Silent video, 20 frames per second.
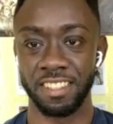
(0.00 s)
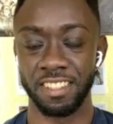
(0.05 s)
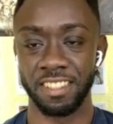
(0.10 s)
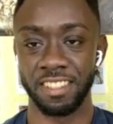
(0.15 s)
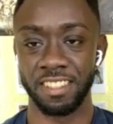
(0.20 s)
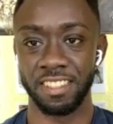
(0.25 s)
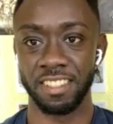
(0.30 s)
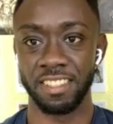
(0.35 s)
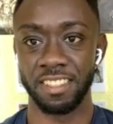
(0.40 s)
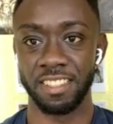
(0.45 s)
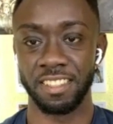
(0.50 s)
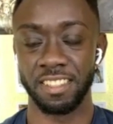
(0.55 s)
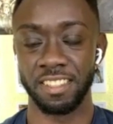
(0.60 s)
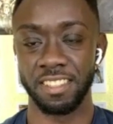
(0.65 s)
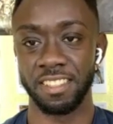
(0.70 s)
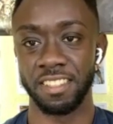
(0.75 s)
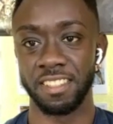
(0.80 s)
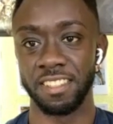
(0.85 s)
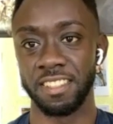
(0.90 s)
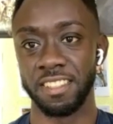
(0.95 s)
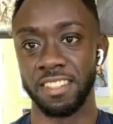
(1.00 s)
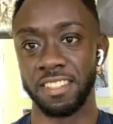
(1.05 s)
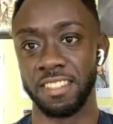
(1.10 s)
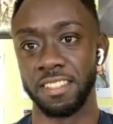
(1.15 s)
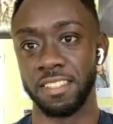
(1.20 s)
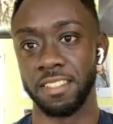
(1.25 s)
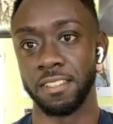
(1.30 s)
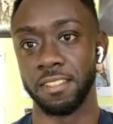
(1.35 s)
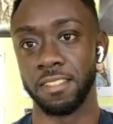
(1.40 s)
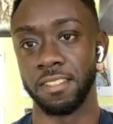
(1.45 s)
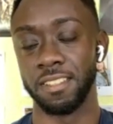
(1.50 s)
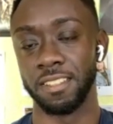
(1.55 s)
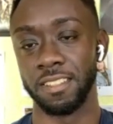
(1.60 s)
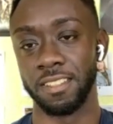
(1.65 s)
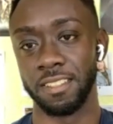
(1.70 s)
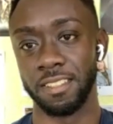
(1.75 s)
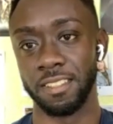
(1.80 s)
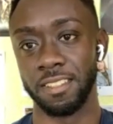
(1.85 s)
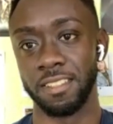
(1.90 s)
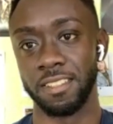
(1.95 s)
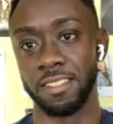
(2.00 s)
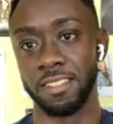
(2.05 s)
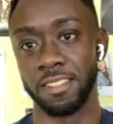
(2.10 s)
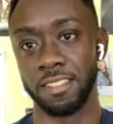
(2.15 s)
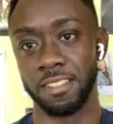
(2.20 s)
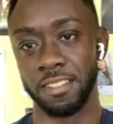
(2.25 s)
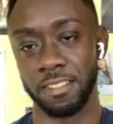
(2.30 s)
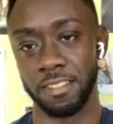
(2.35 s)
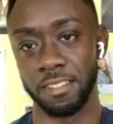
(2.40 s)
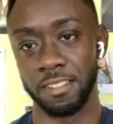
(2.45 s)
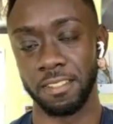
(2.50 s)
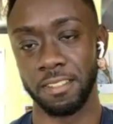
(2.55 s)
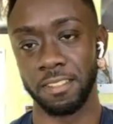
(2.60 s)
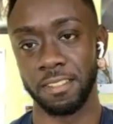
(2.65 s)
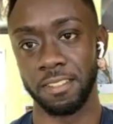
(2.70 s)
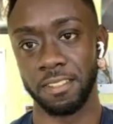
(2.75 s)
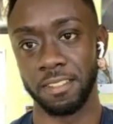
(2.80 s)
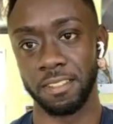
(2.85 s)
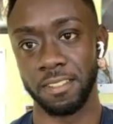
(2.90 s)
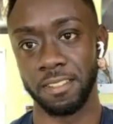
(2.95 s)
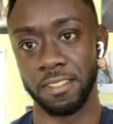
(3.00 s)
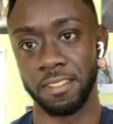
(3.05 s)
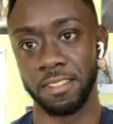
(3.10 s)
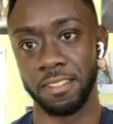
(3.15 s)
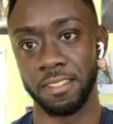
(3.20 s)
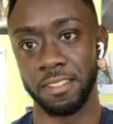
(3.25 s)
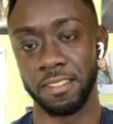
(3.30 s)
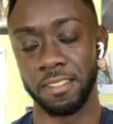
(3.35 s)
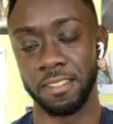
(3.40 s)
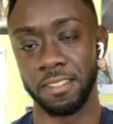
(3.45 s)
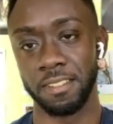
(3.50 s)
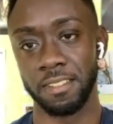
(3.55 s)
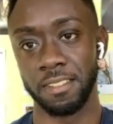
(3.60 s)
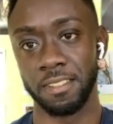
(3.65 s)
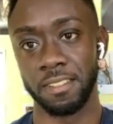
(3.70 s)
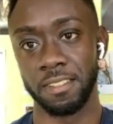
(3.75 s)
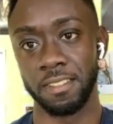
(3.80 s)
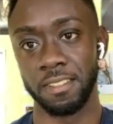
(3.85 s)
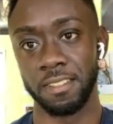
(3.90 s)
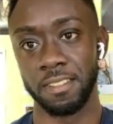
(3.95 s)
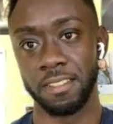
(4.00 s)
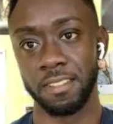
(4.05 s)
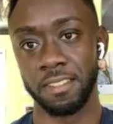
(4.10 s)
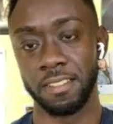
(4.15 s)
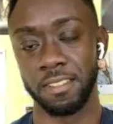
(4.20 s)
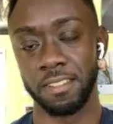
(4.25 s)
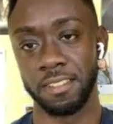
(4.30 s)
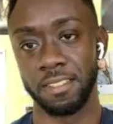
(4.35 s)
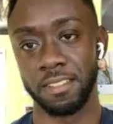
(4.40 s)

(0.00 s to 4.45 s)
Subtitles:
(silent)